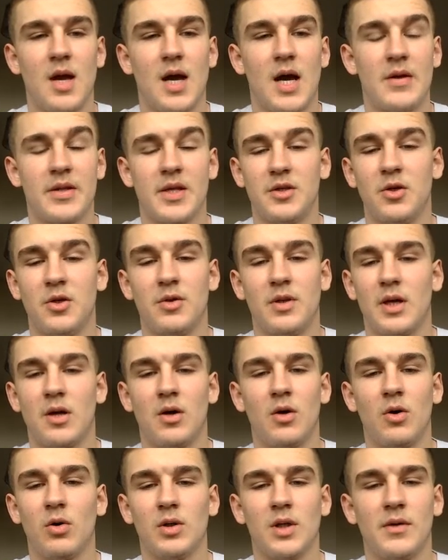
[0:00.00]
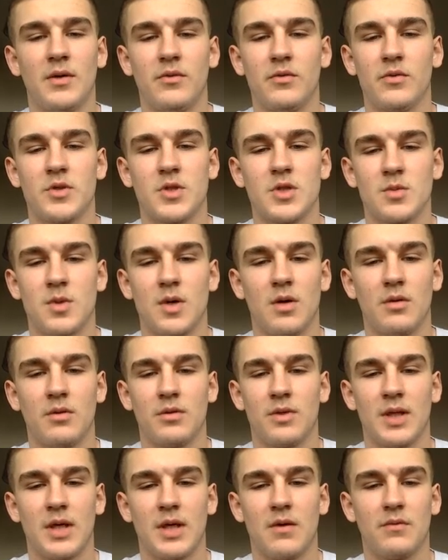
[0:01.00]
and they do that at all levels as
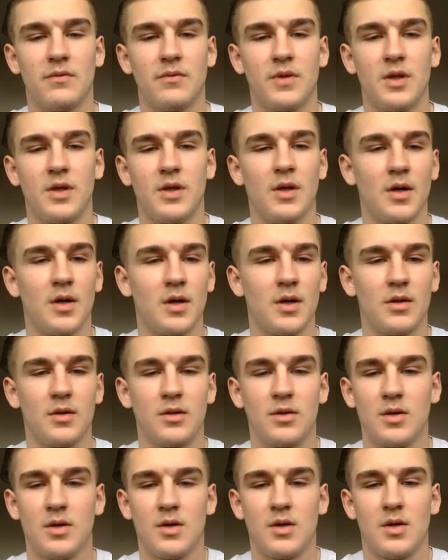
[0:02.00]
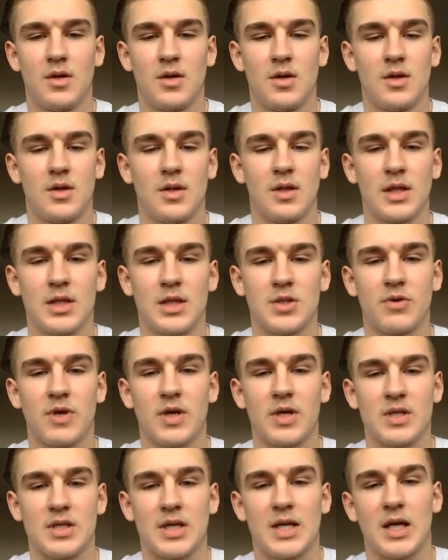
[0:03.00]
well. They have the Leicester
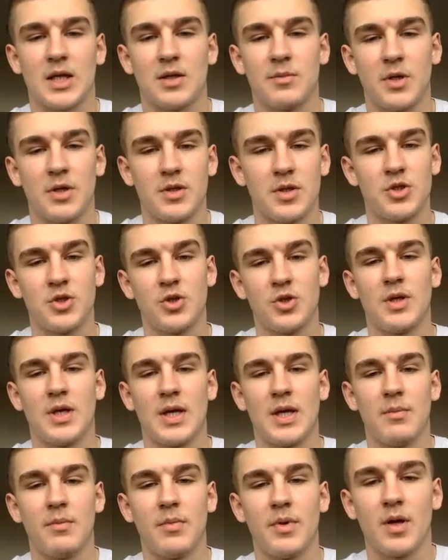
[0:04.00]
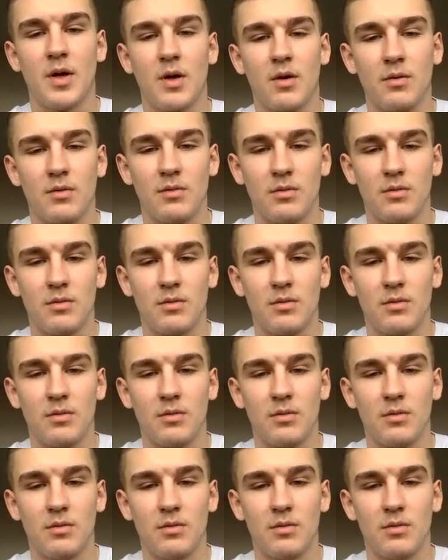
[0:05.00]
Riders Academy, the junior NBL,